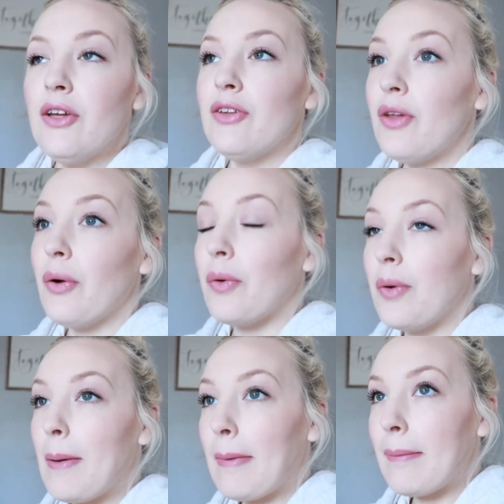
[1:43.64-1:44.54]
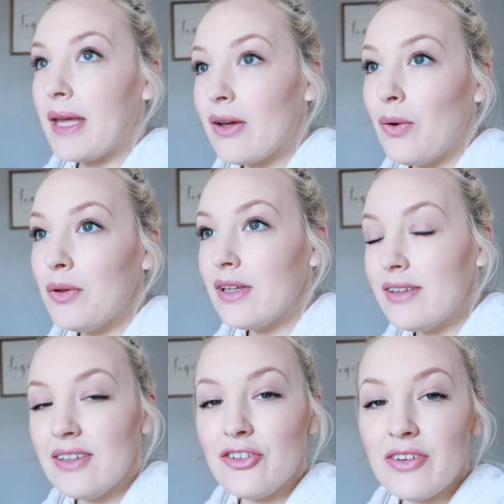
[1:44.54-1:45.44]
so my main goal
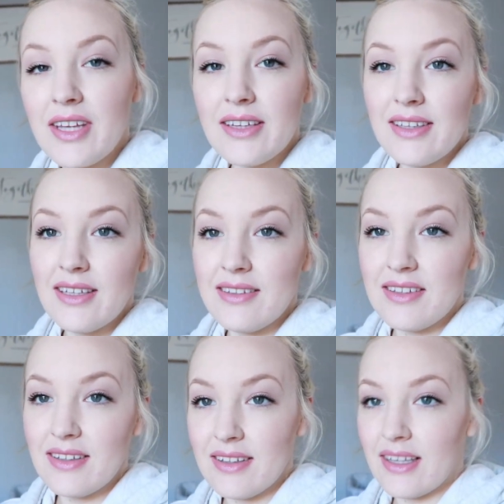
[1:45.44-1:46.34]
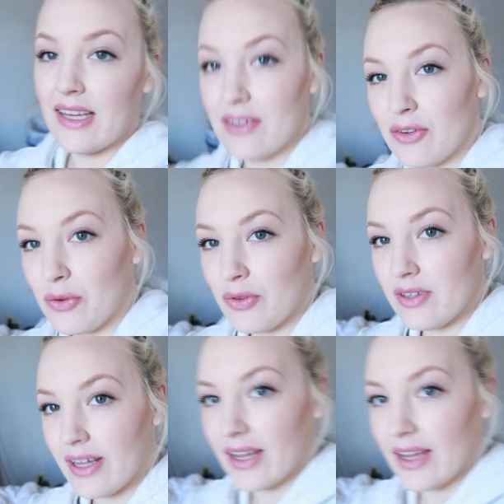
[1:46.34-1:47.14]
is to just get these kids through the